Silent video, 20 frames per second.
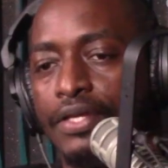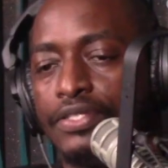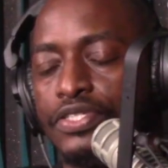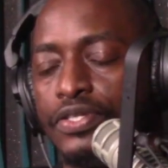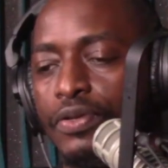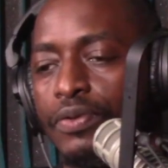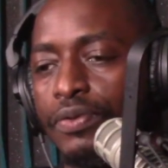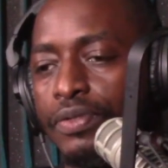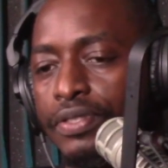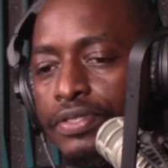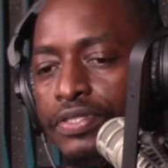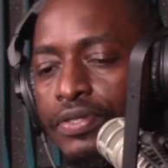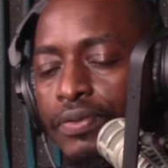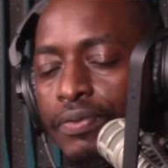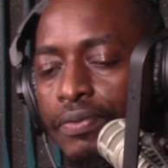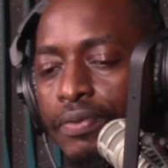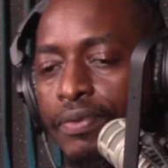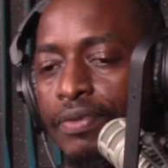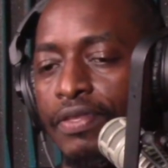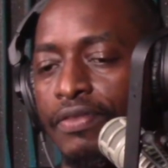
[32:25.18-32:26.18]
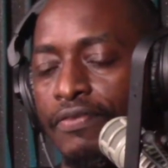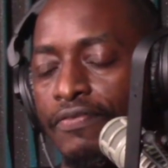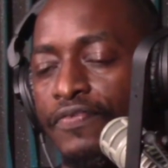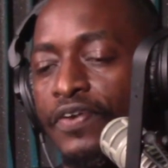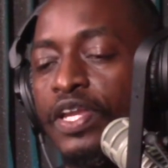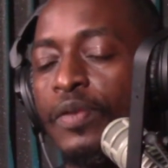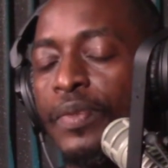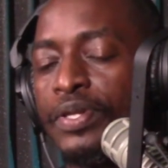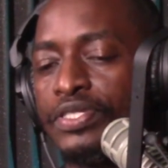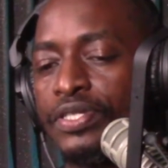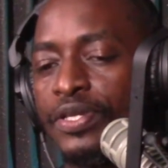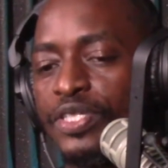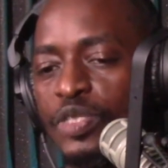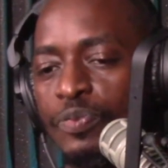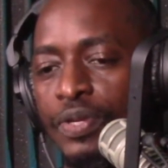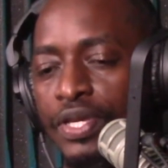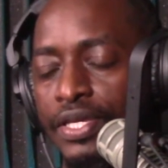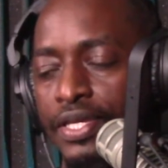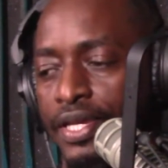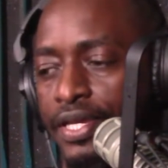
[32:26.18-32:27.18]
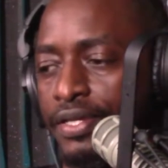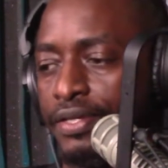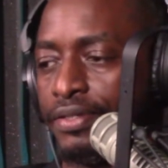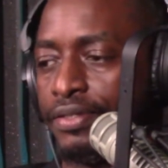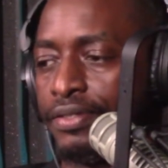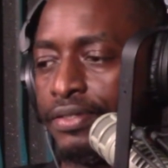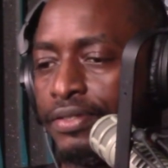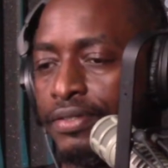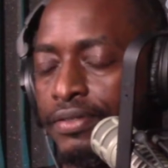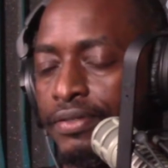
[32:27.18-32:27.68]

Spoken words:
So fundamentally speaking,